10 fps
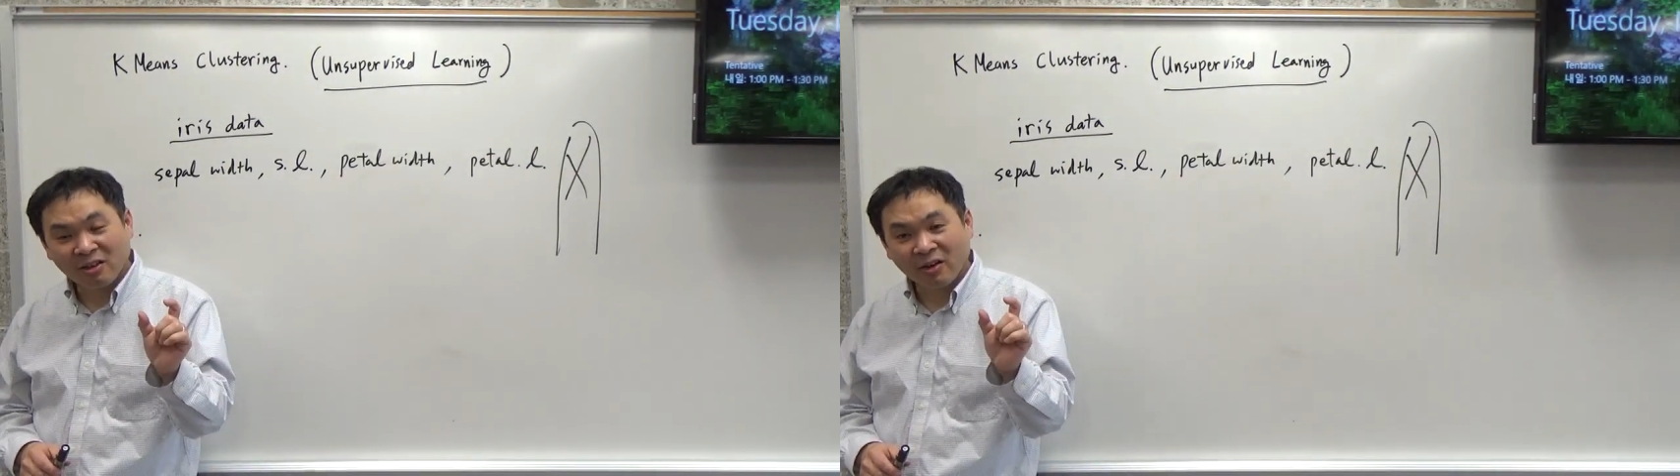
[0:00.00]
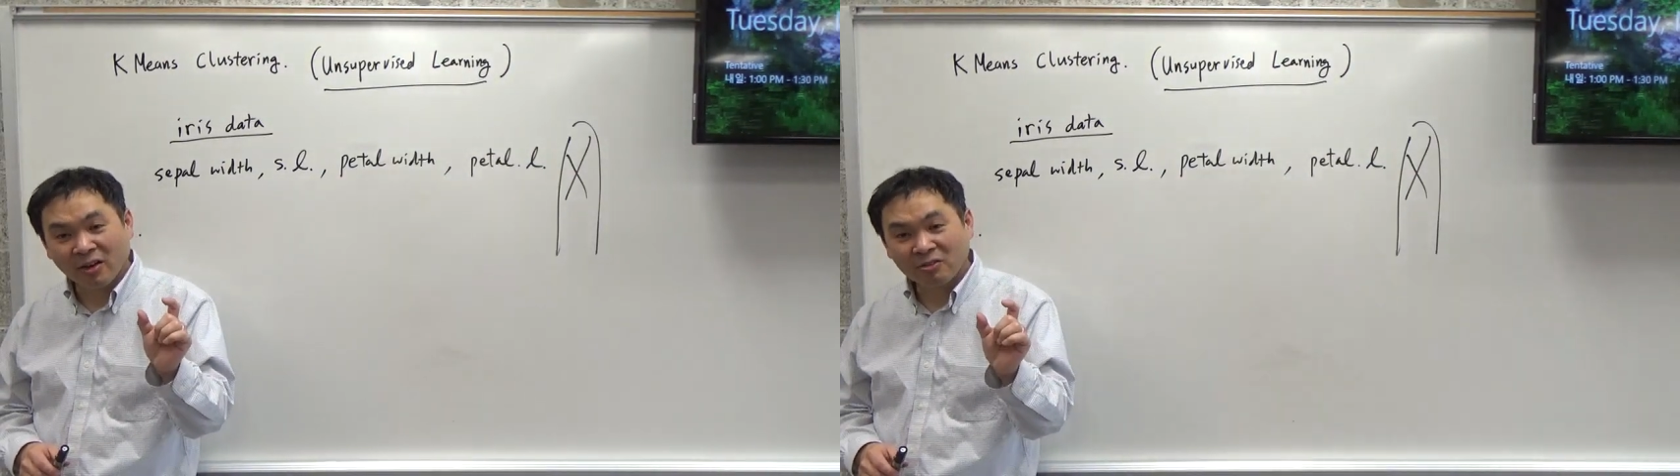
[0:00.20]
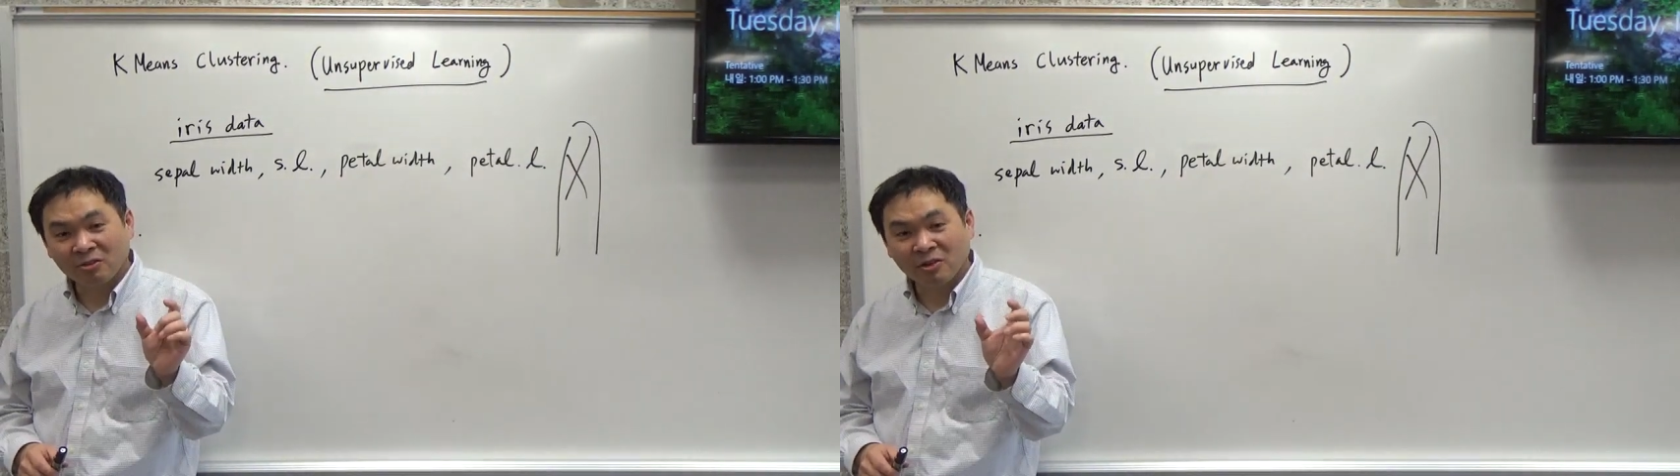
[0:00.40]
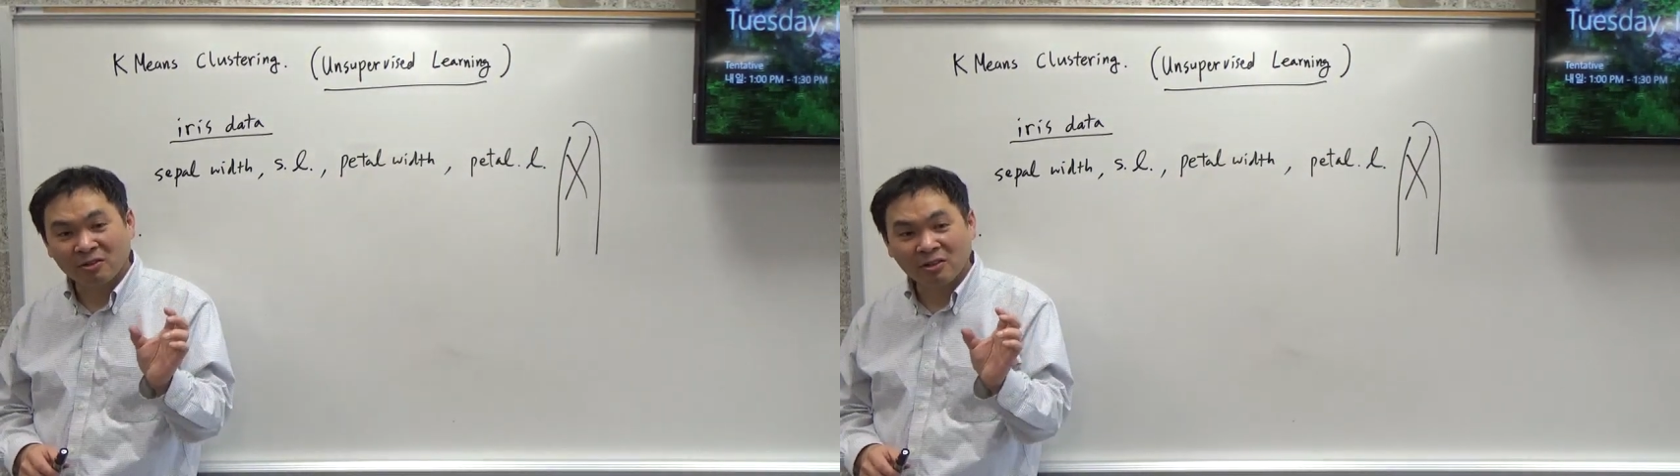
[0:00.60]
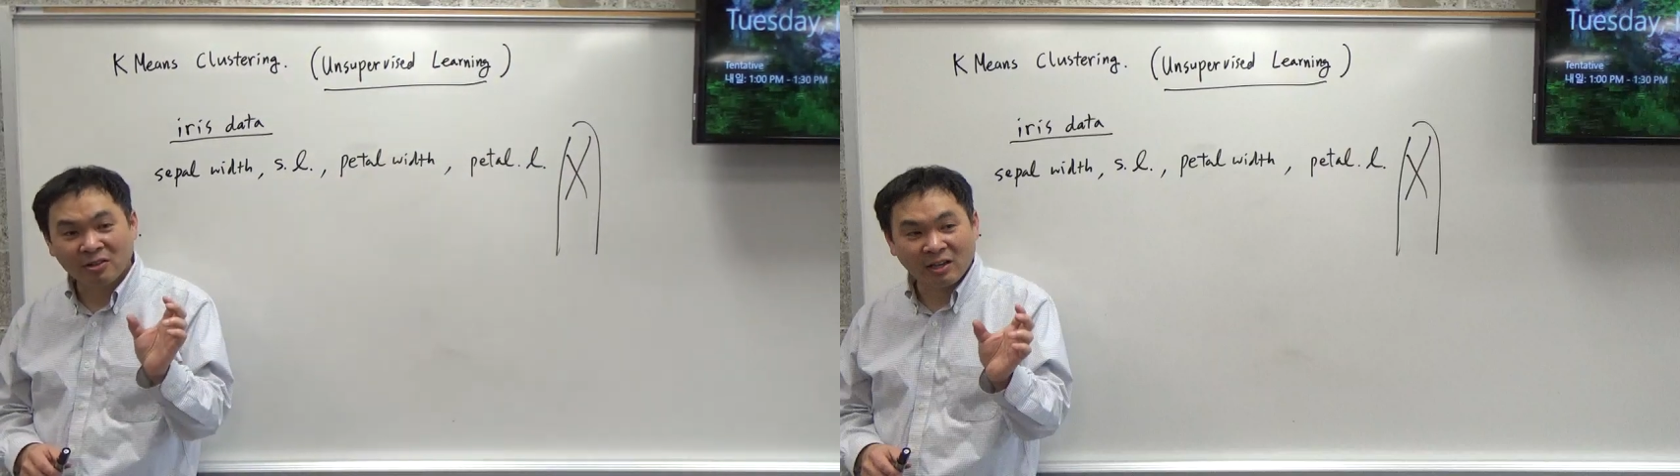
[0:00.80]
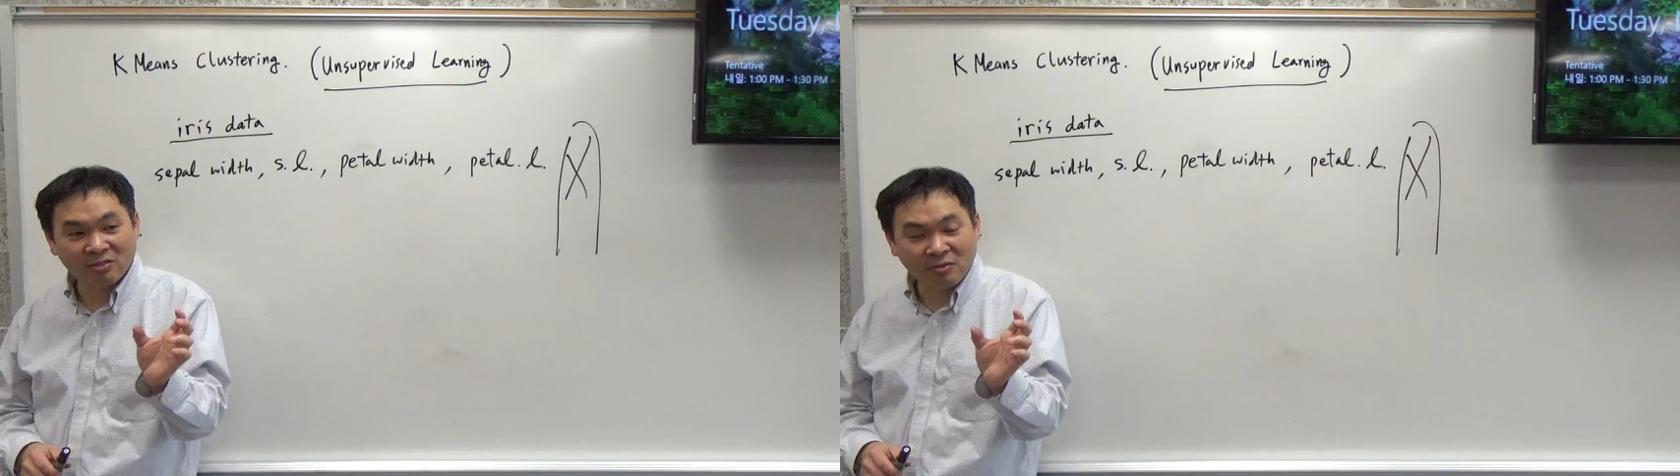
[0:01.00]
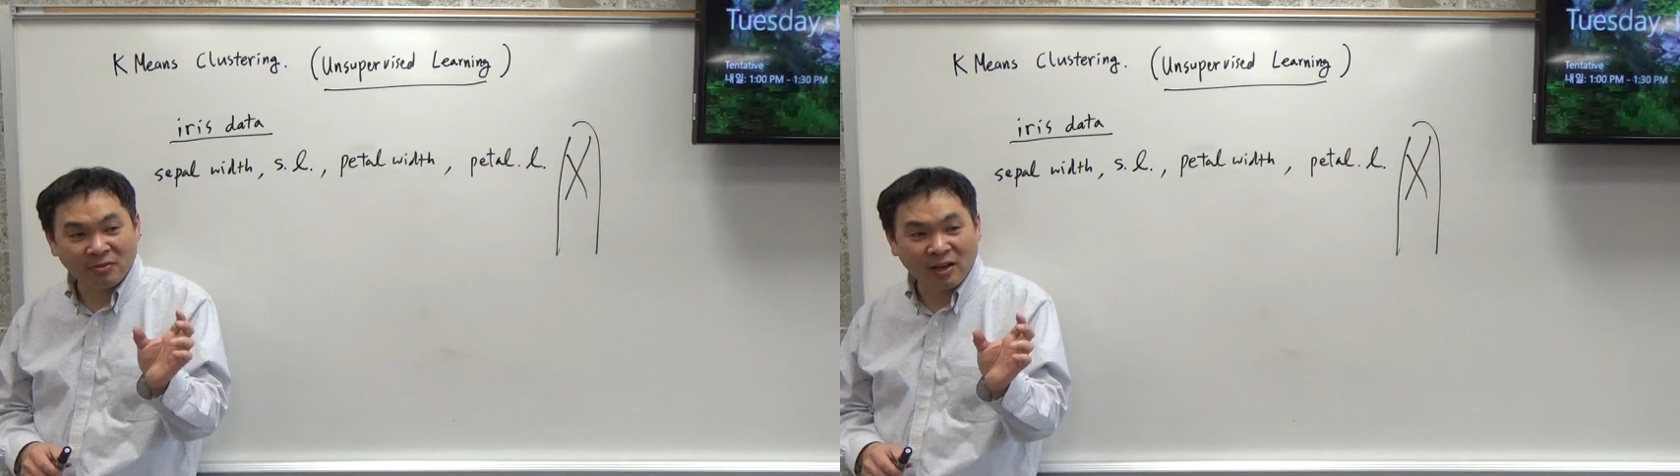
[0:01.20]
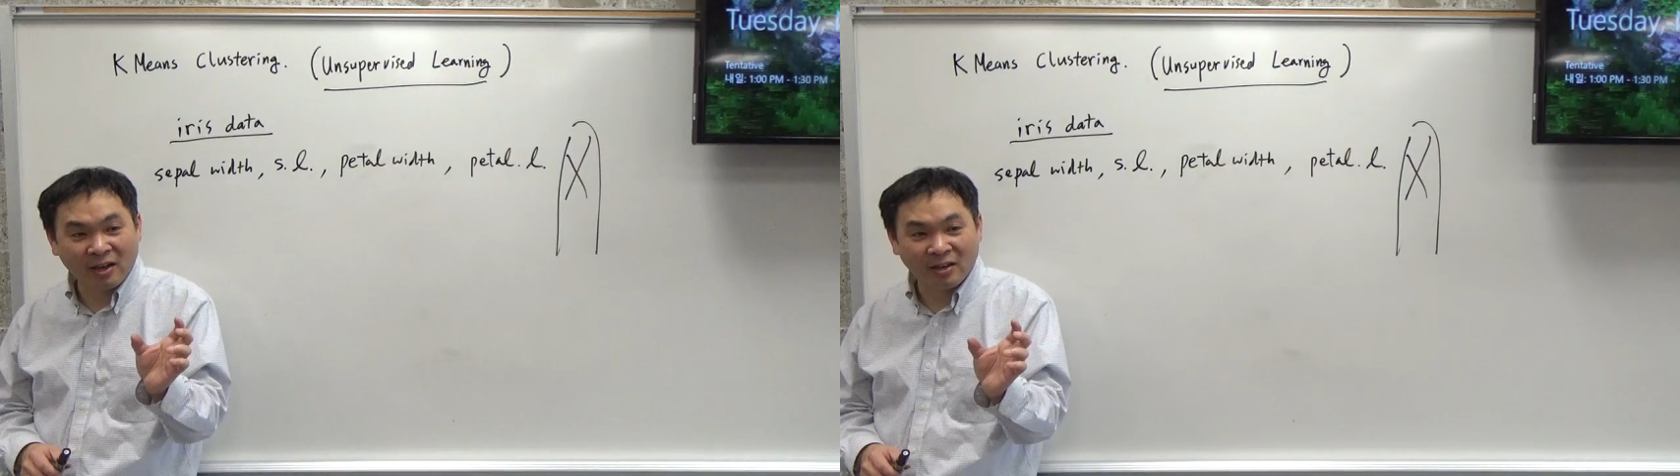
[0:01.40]
character and
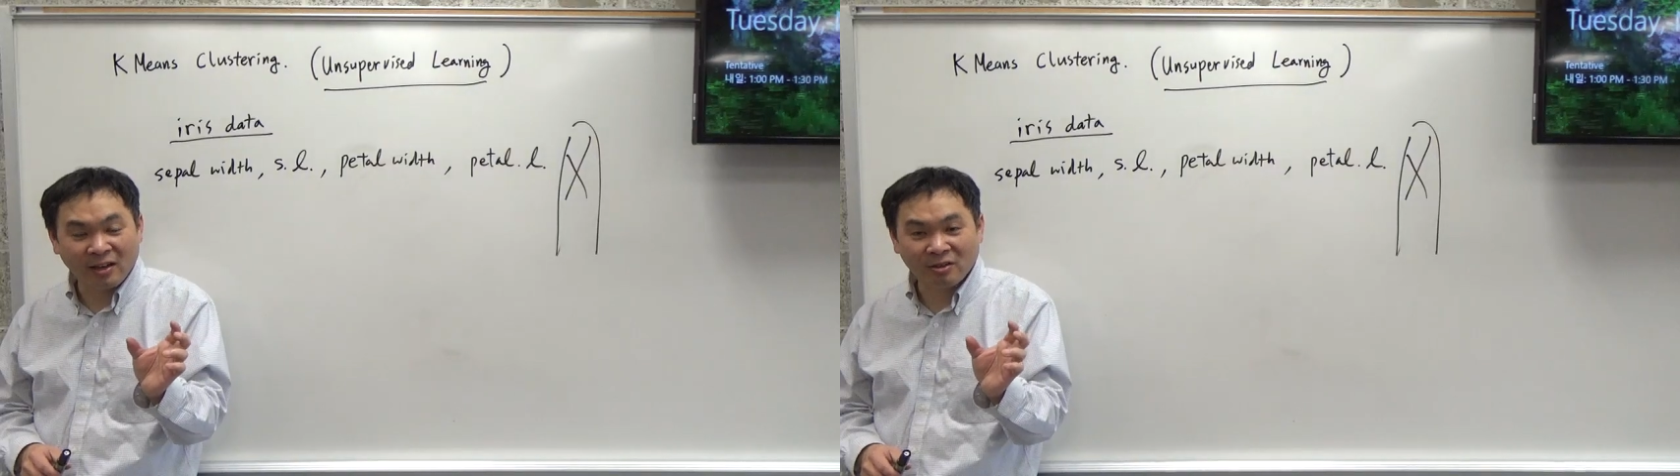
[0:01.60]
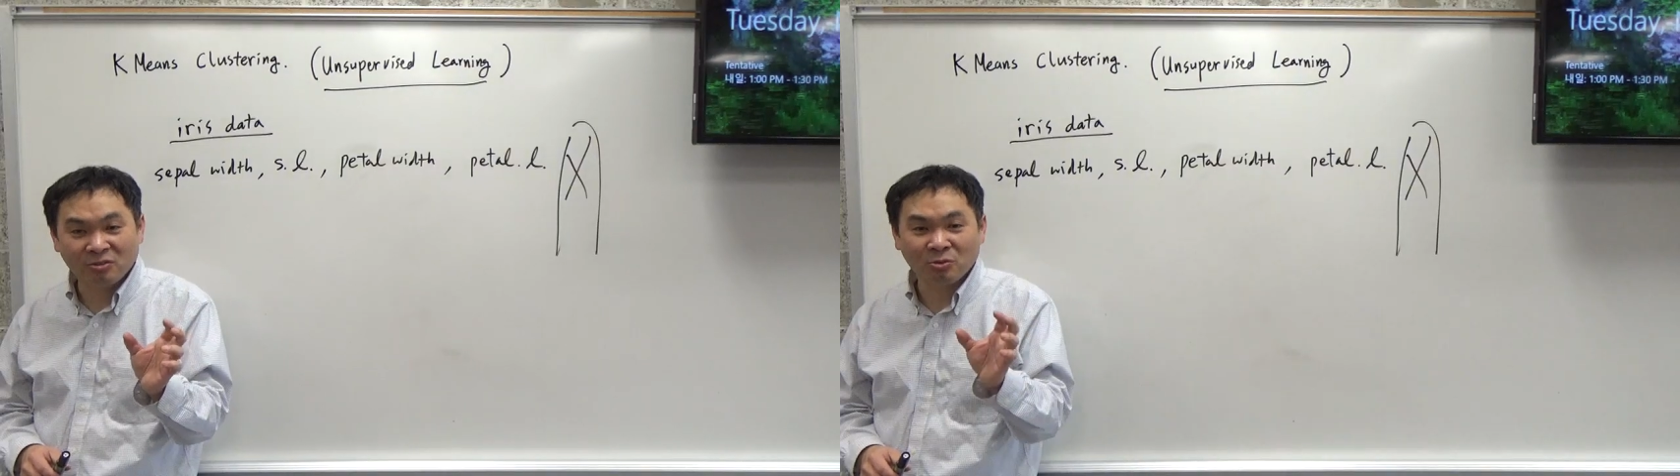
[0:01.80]
classify it as